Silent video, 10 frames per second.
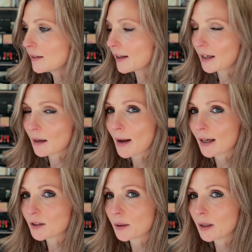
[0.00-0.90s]
then get
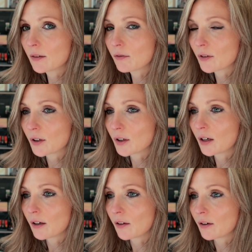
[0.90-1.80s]
back to it for
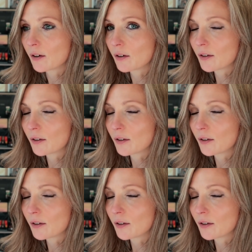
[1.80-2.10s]
another